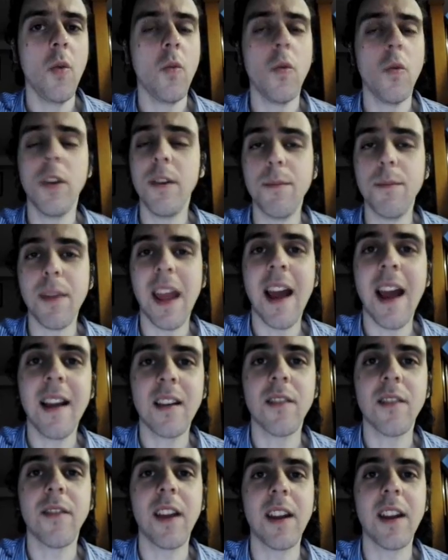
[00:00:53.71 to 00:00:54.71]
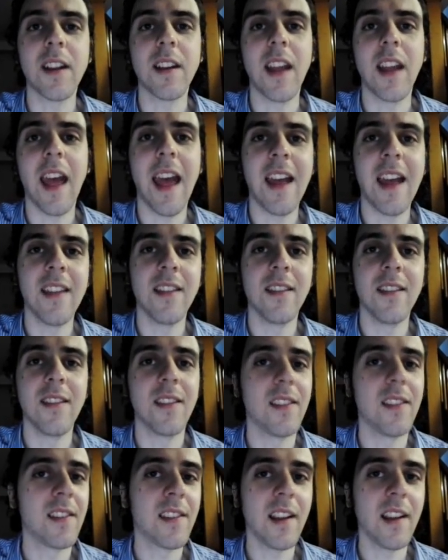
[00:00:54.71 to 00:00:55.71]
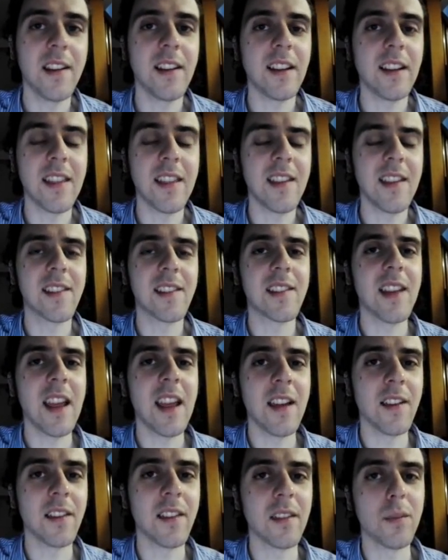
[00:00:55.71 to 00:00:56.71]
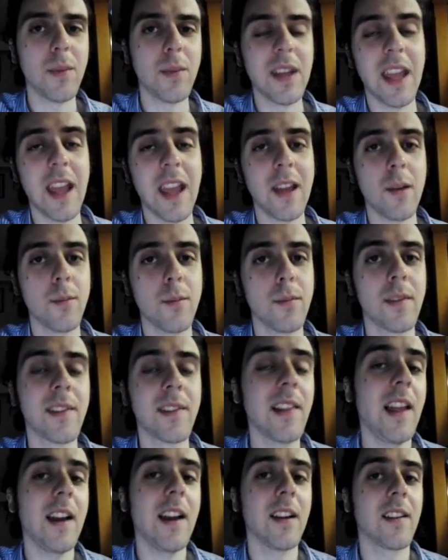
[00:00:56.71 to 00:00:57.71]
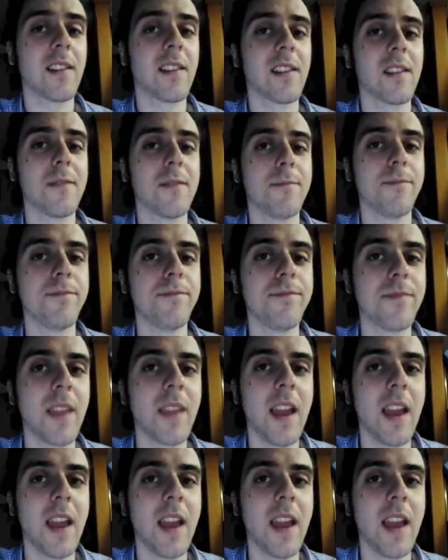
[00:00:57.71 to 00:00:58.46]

wouldn't be activated, and suddenly these snails became slugs.